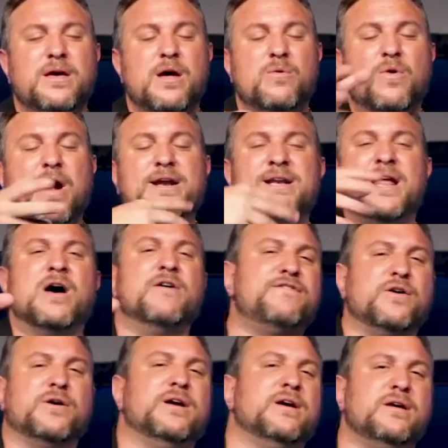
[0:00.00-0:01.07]
And right now,
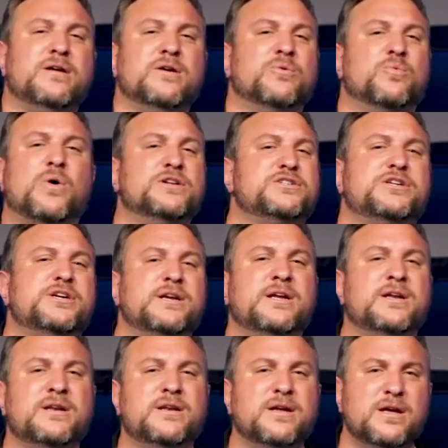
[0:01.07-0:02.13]
if you're watching
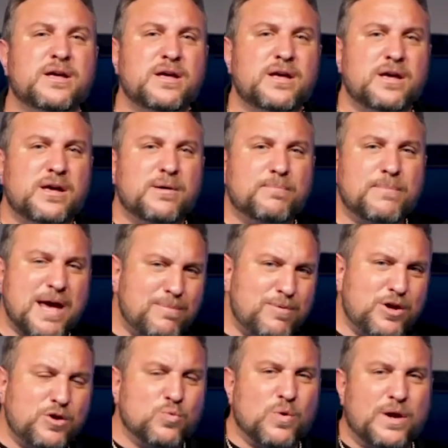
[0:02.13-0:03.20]
and maybe
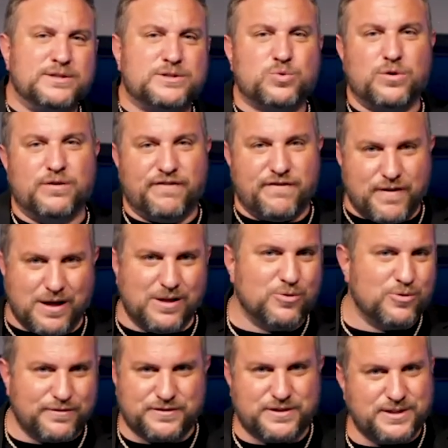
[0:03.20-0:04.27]
you once were a
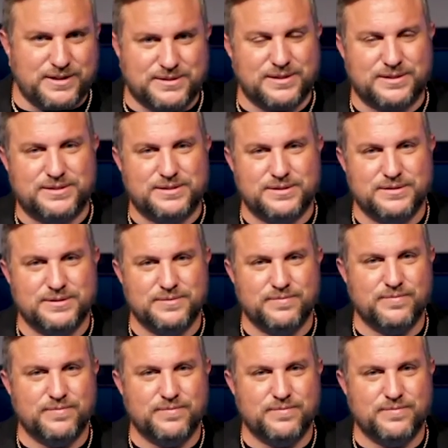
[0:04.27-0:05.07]
follower of Jesus